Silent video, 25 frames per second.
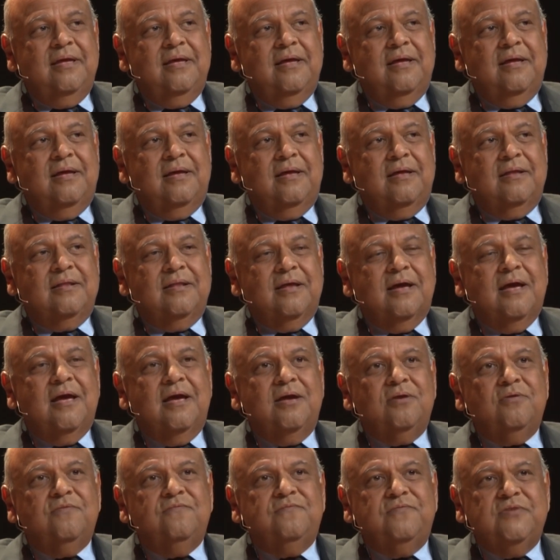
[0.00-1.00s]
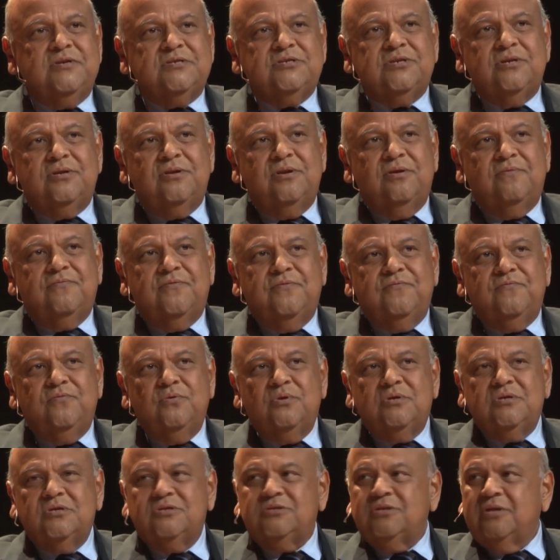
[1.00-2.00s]
uh, the kind of vision of a
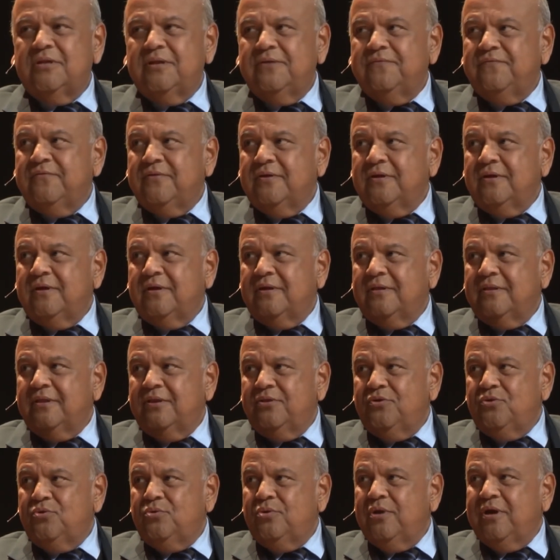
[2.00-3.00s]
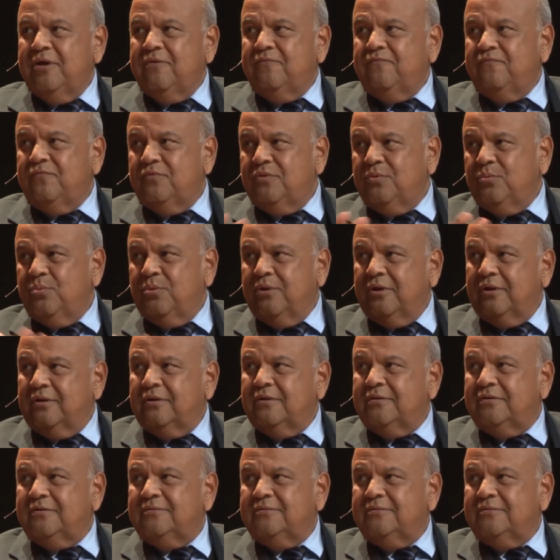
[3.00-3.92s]
future South Africa that you have for the world.